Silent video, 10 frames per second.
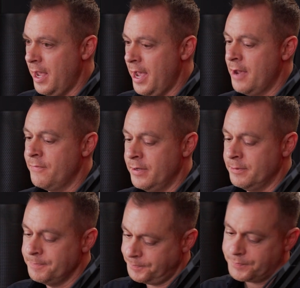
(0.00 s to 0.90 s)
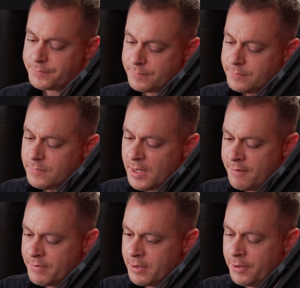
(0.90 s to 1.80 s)
Having
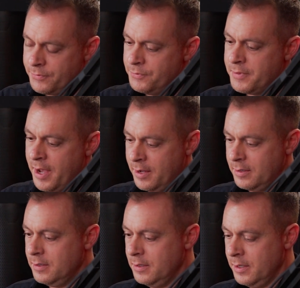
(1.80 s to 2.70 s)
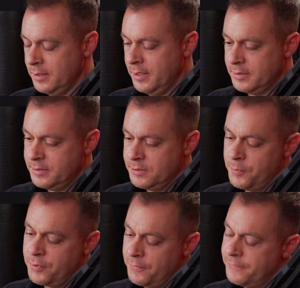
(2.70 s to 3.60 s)
gone through that, it's
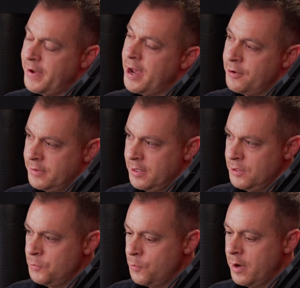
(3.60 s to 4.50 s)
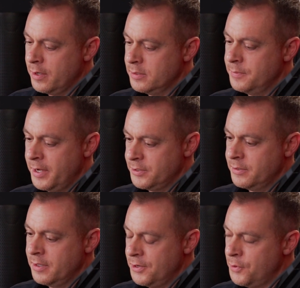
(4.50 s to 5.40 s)
so profound that you want to make
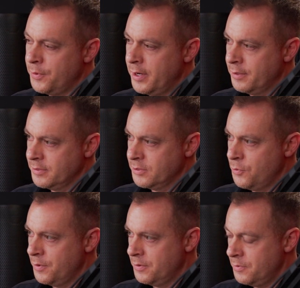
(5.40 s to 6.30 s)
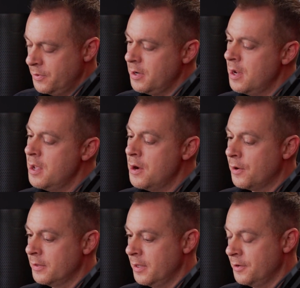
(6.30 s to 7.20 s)
sure that no one else is going through it,
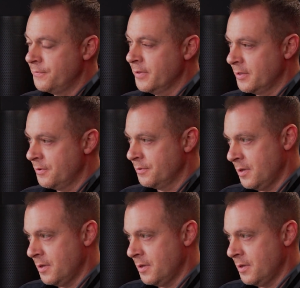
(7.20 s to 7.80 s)
or they don't feel like they're